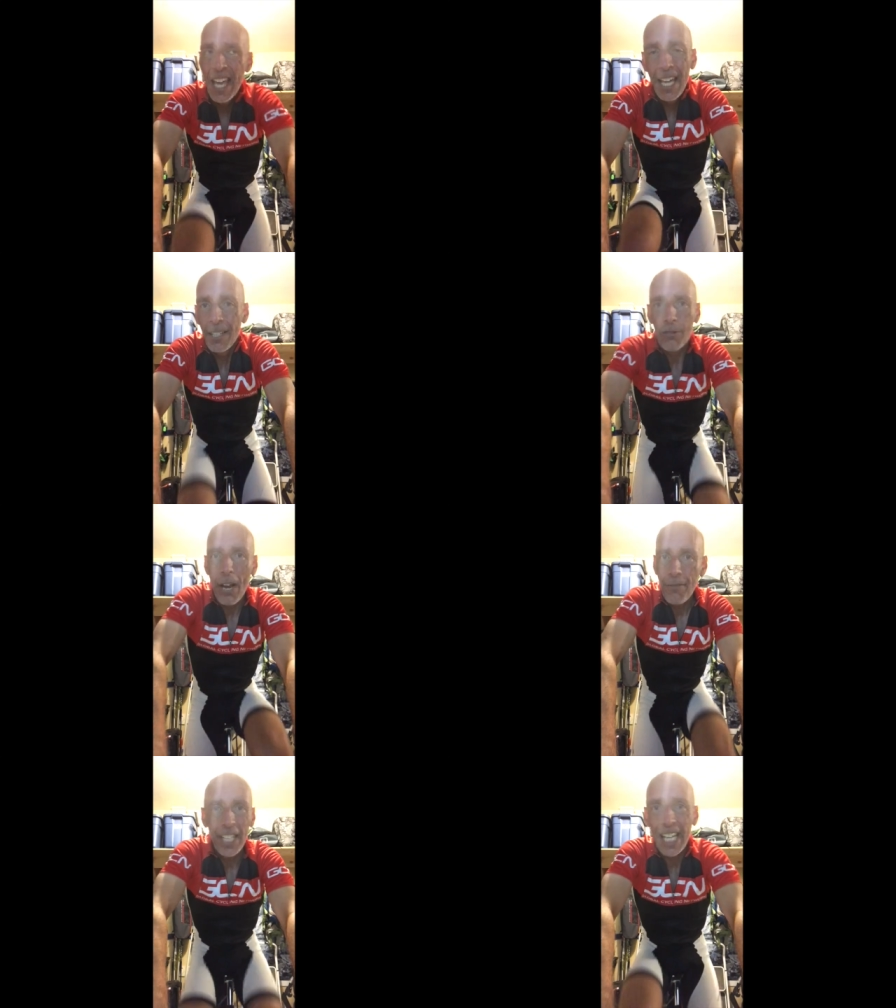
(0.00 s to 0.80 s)
Straight
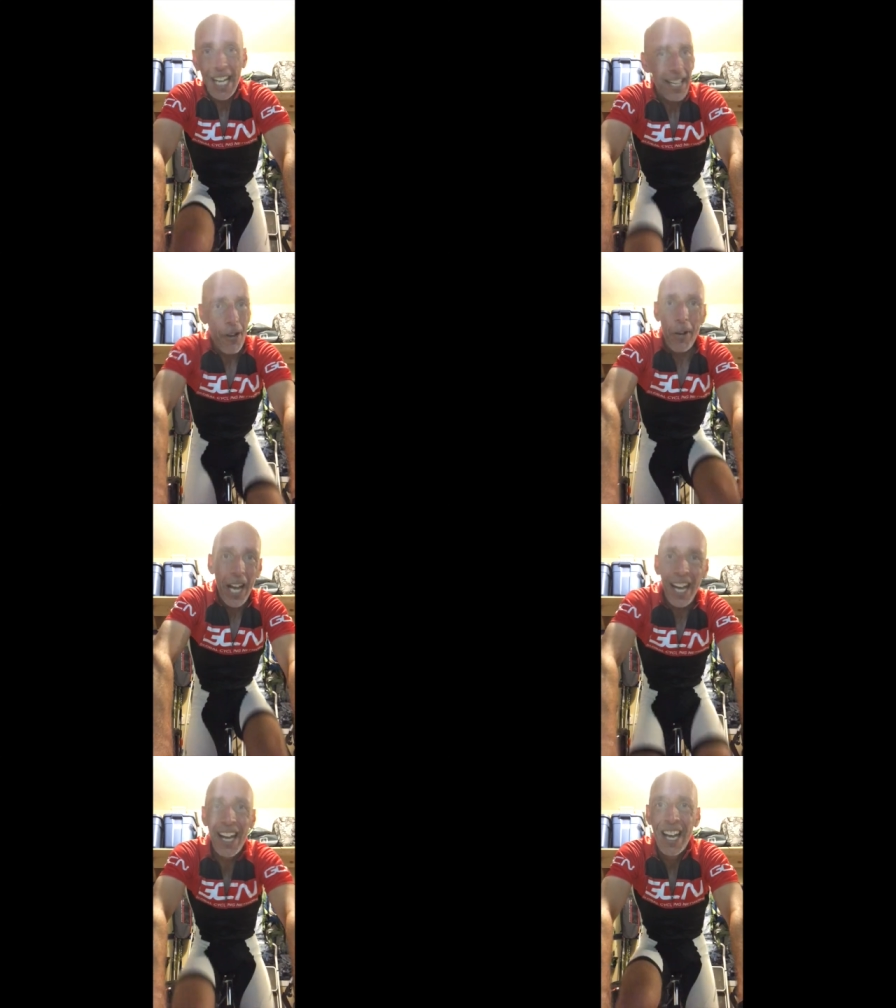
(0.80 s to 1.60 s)
from the get-go,
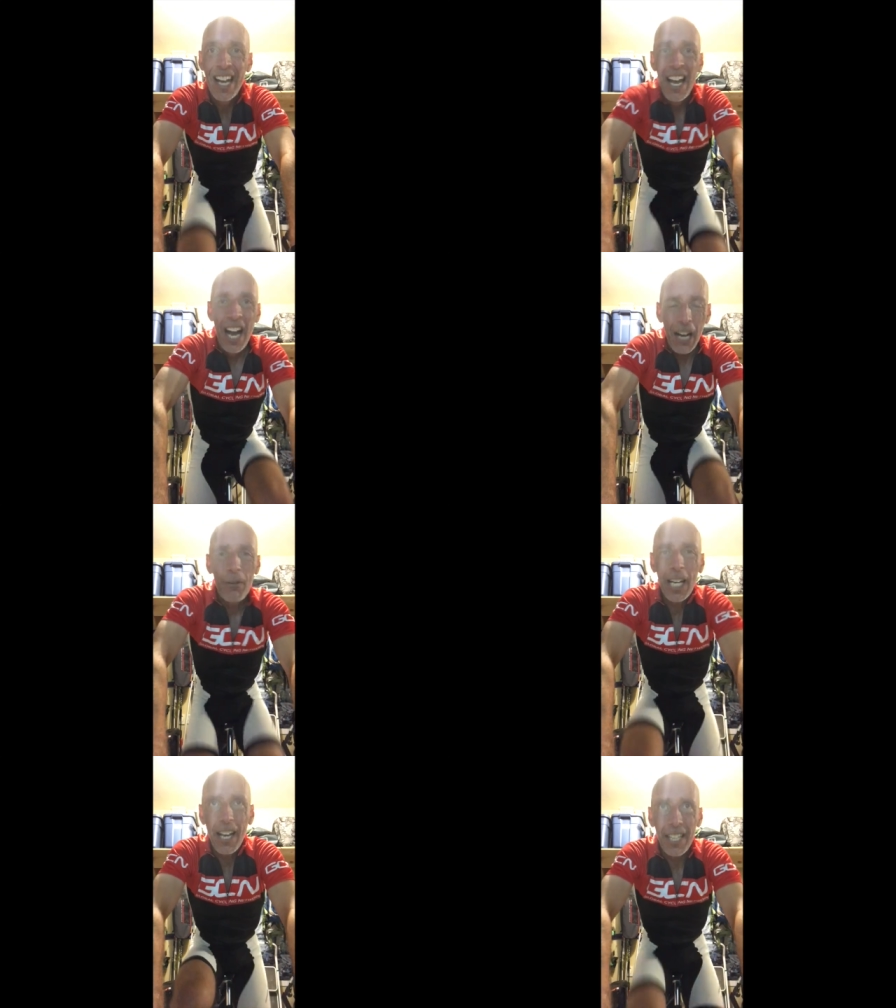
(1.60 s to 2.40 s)
I
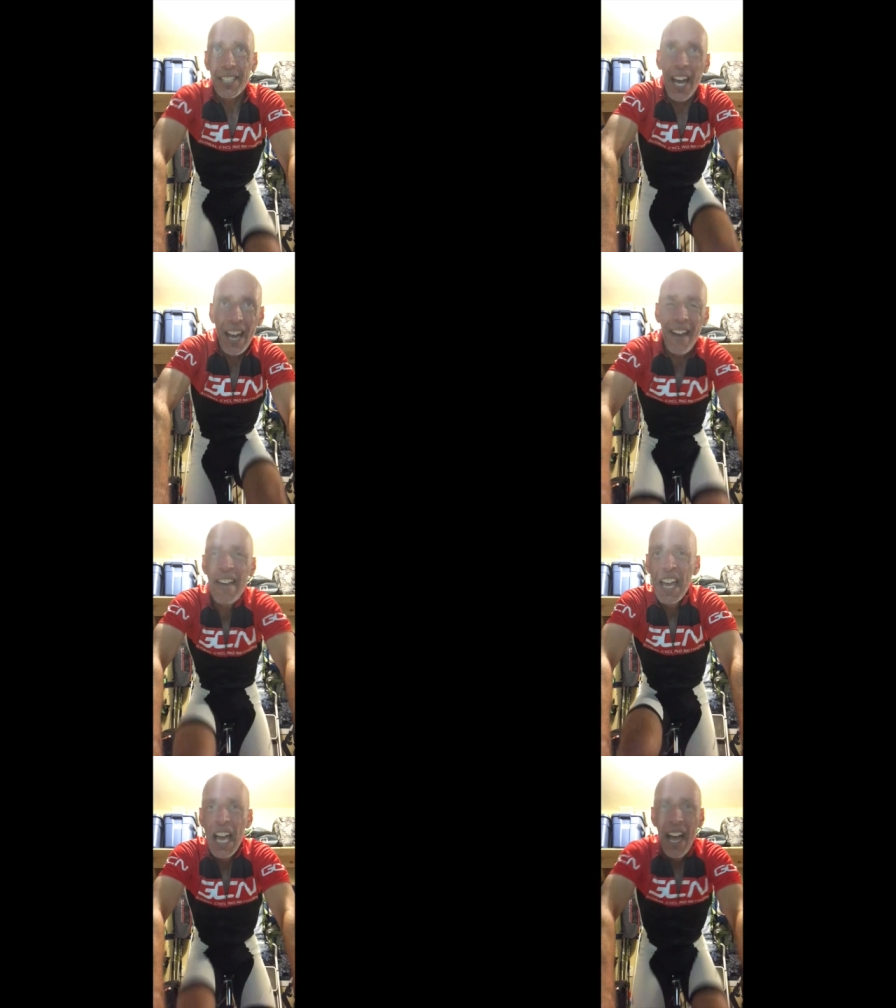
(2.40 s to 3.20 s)
realized
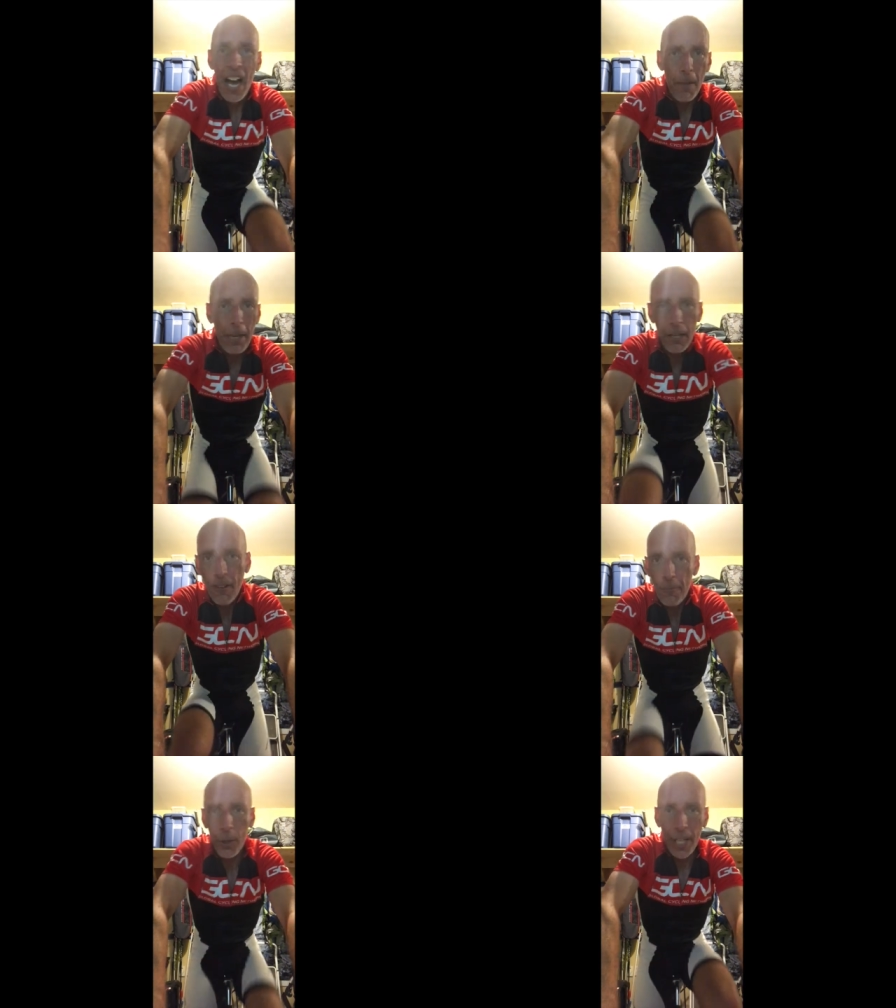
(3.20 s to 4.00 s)
I'd bitten off
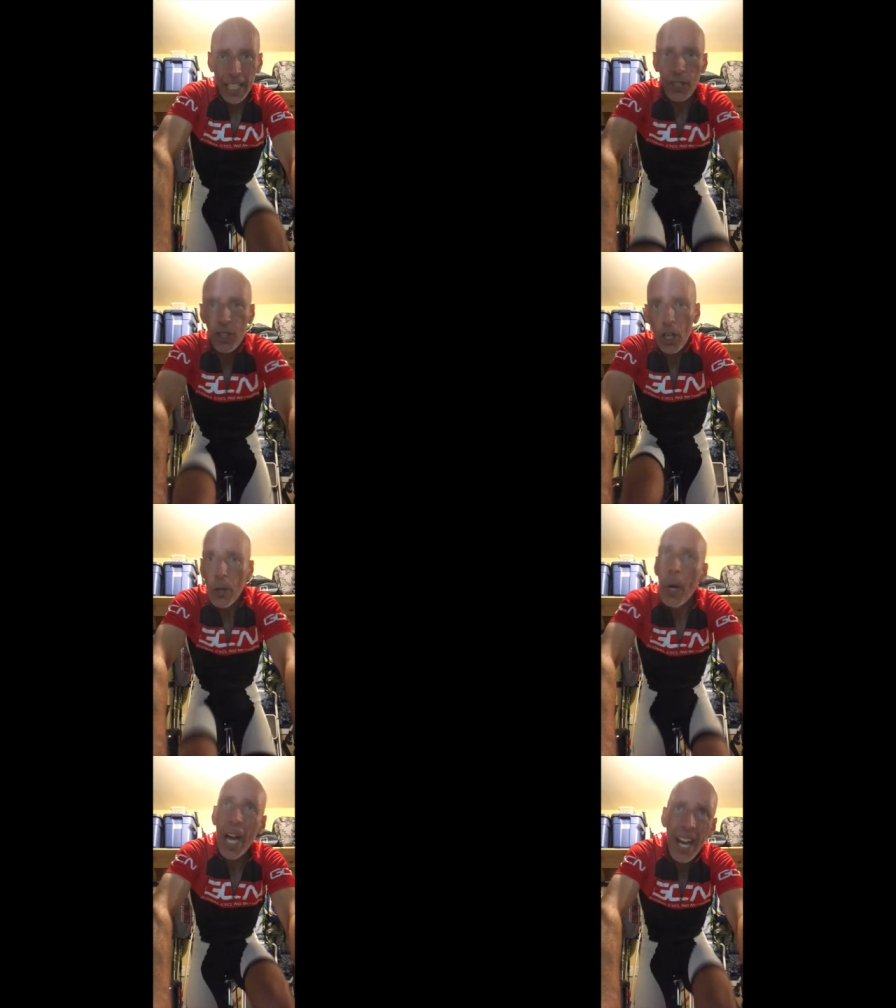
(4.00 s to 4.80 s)
more than I could chew
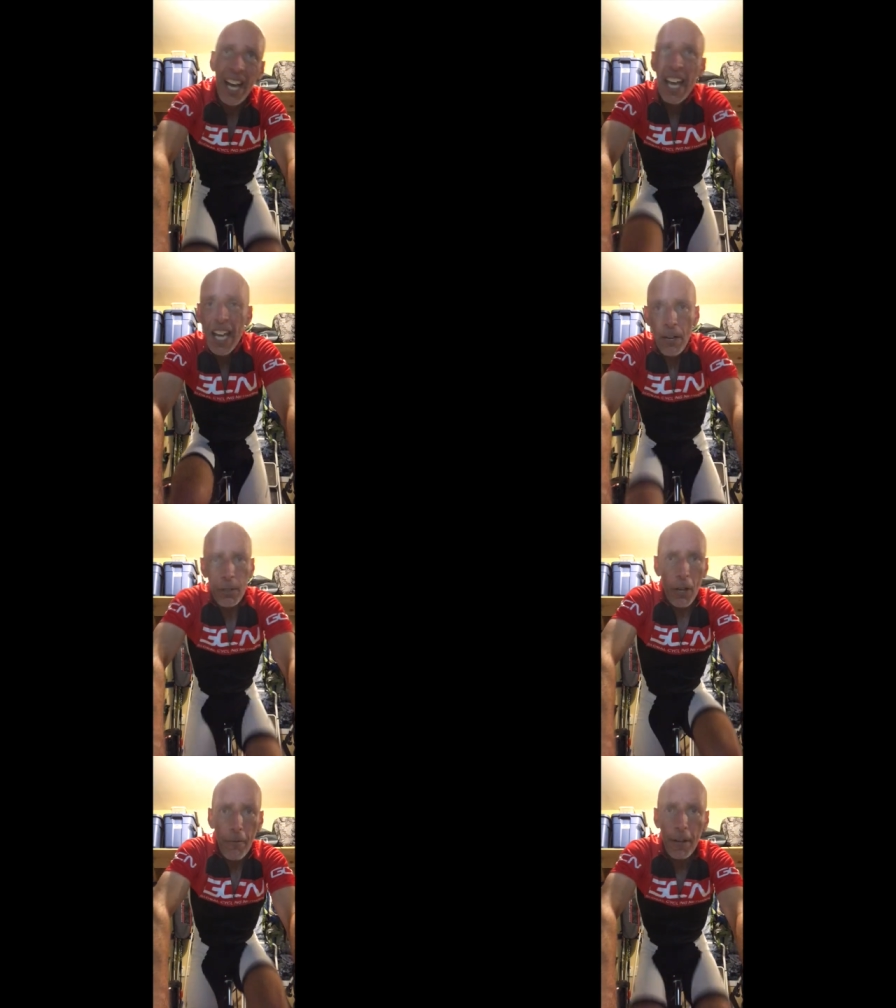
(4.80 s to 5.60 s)
with
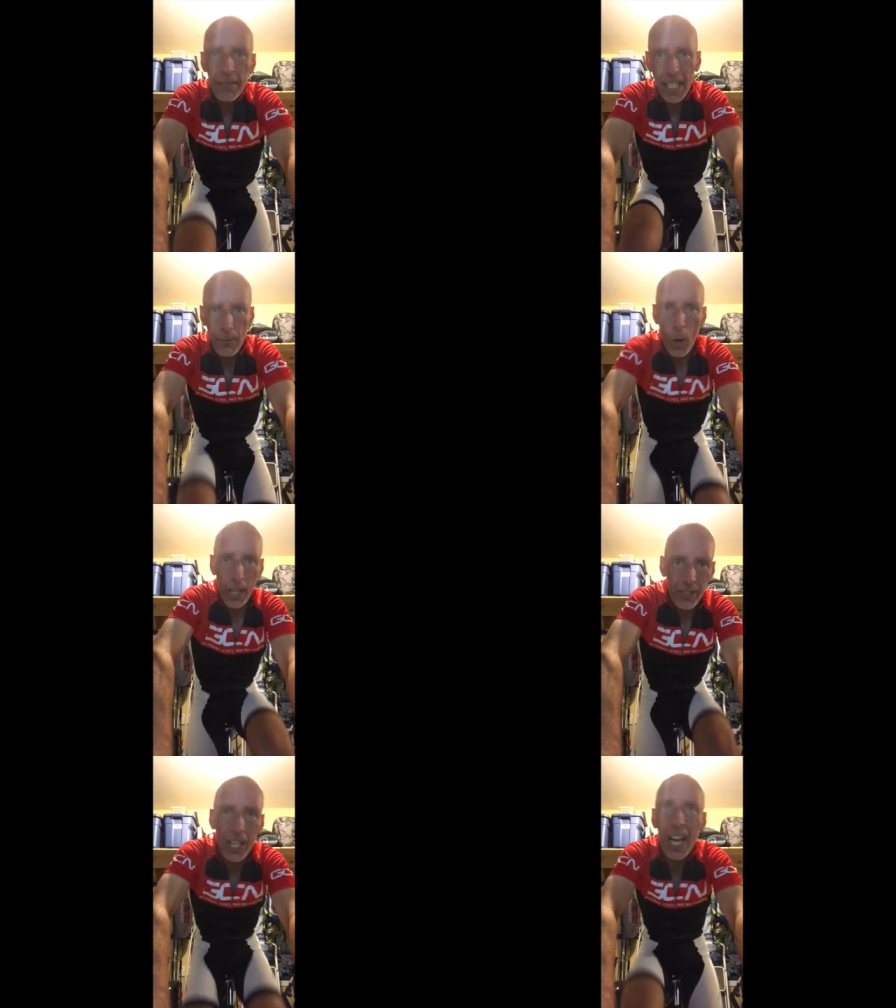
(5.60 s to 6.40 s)
215 watts.